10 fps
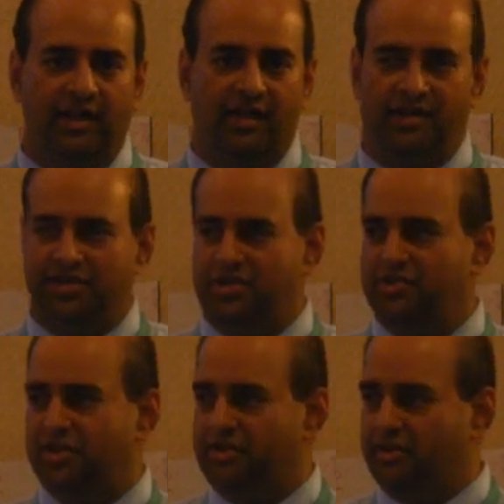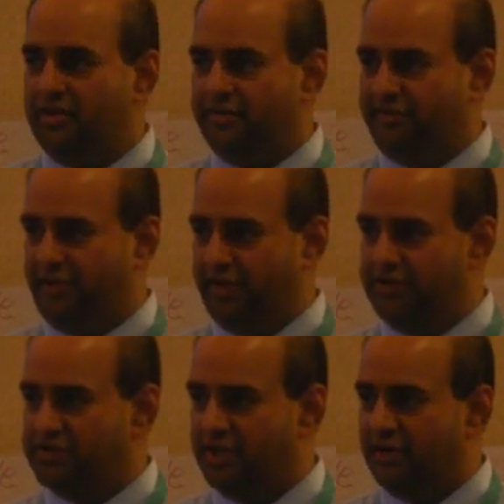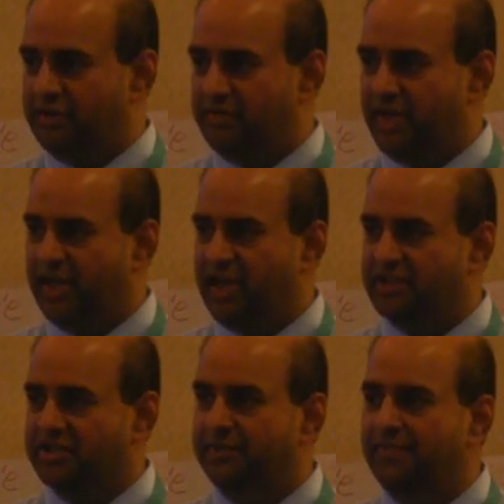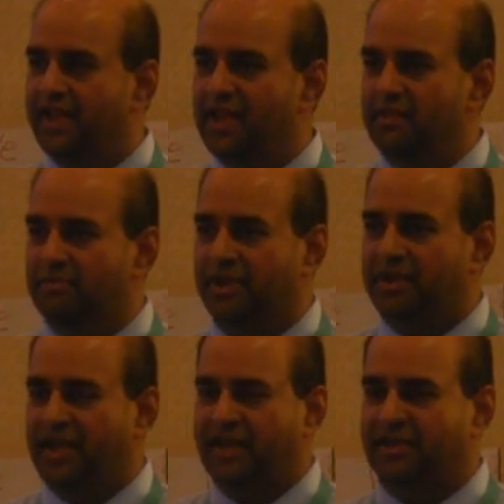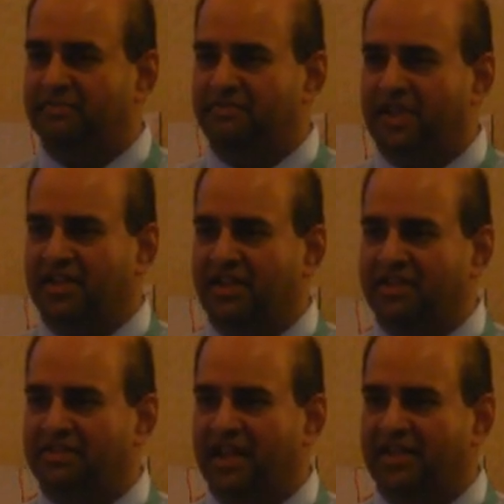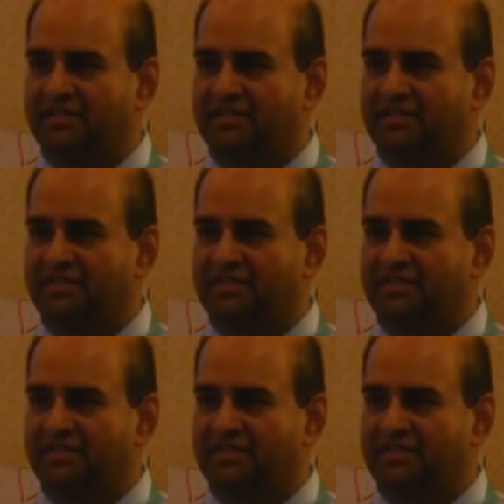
Uh, and it's usually due to the fillers that are in the medication. But I can, I can, I